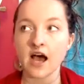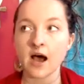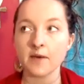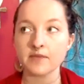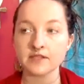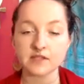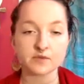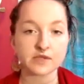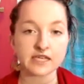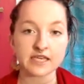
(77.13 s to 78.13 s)
this
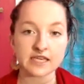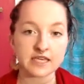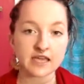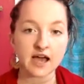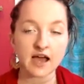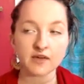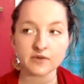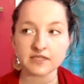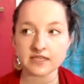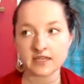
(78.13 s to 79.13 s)
is really key. I
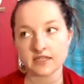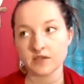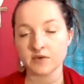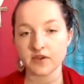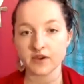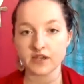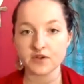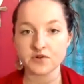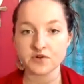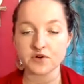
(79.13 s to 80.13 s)
was connecting with
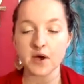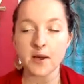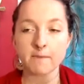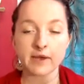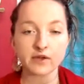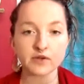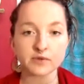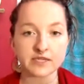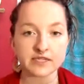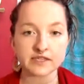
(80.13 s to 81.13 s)
Archangel Michael
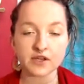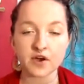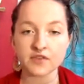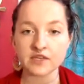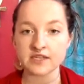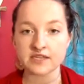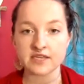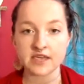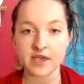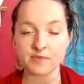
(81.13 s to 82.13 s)
recently on this, and
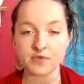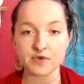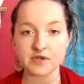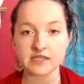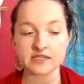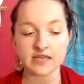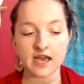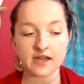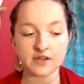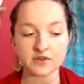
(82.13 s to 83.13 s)
he came through and
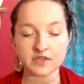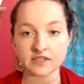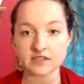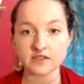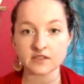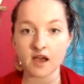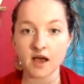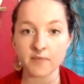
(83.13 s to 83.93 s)
said, this is